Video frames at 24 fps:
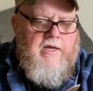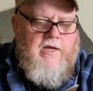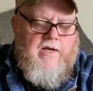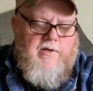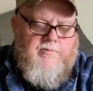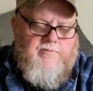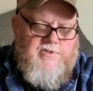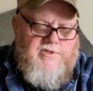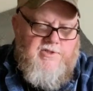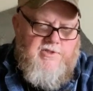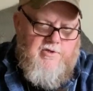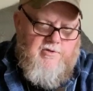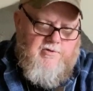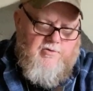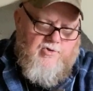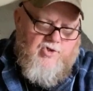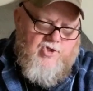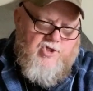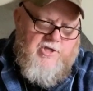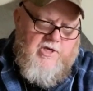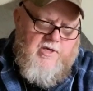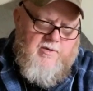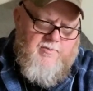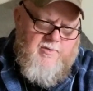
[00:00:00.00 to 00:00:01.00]
I'm still
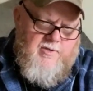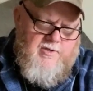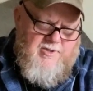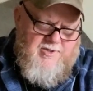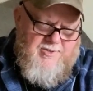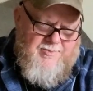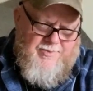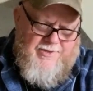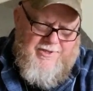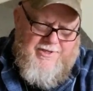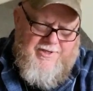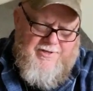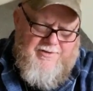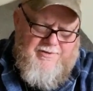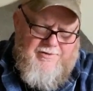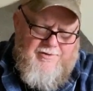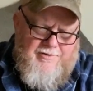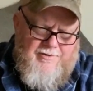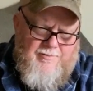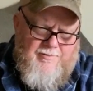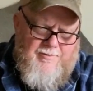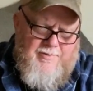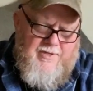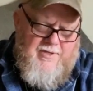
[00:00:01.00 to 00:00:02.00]
shaping this blade a
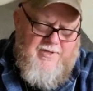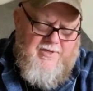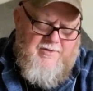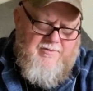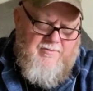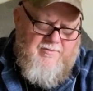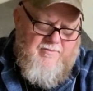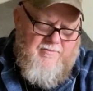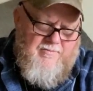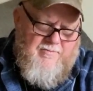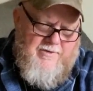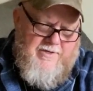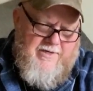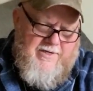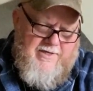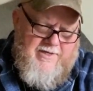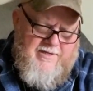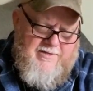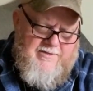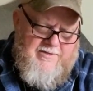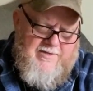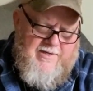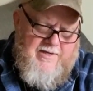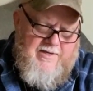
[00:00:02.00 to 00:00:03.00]
little bit. When I
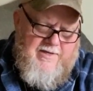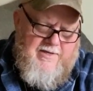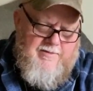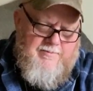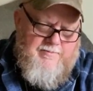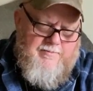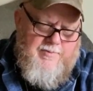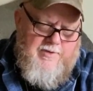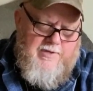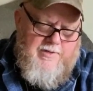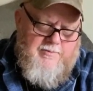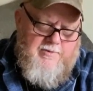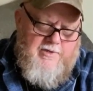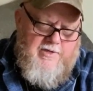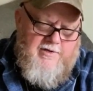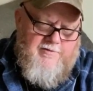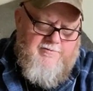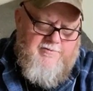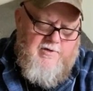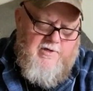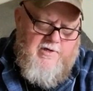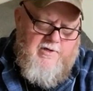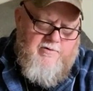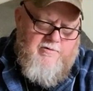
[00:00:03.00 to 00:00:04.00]
get time, probably
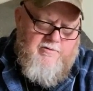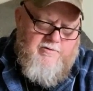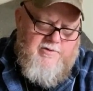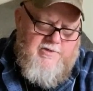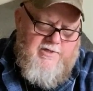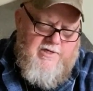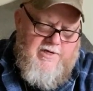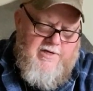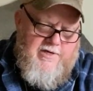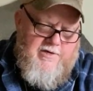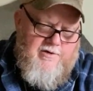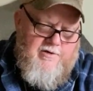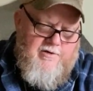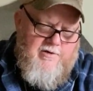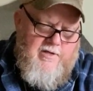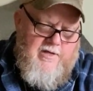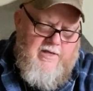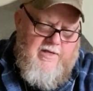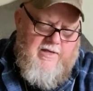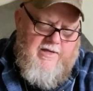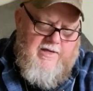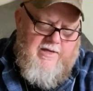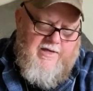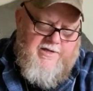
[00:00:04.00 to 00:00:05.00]
after I retire,
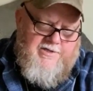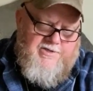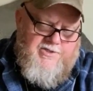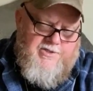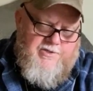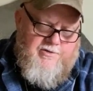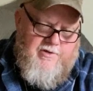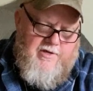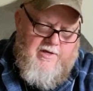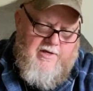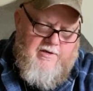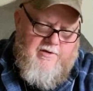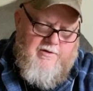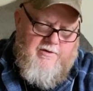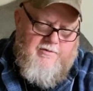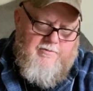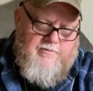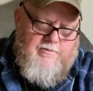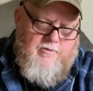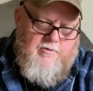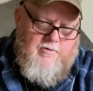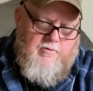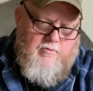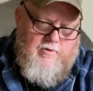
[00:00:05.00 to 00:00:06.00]
I still gotta
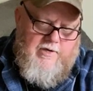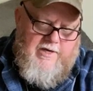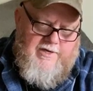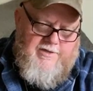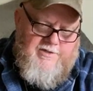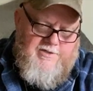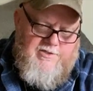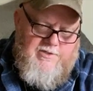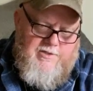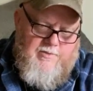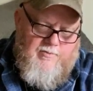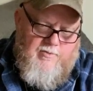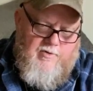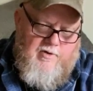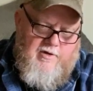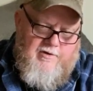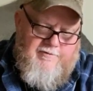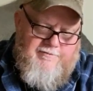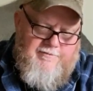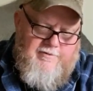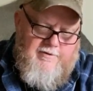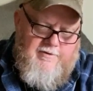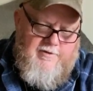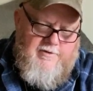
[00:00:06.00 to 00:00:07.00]
grind some
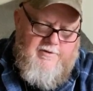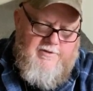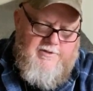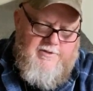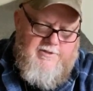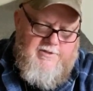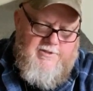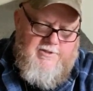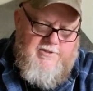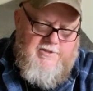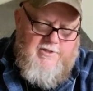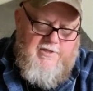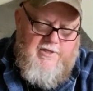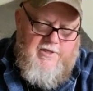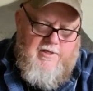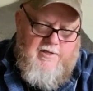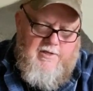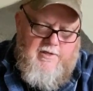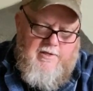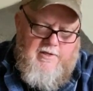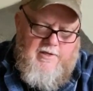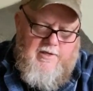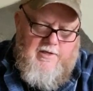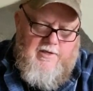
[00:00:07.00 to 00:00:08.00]
off of this
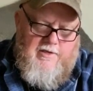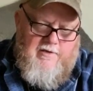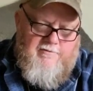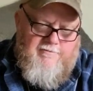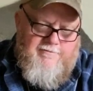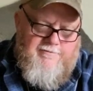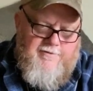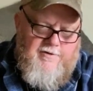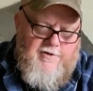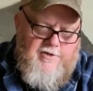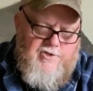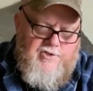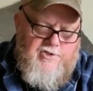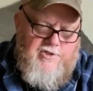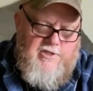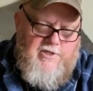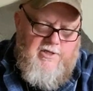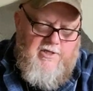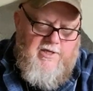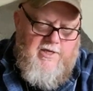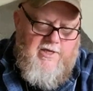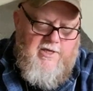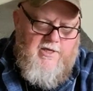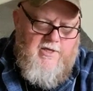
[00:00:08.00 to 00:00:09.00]
and finish the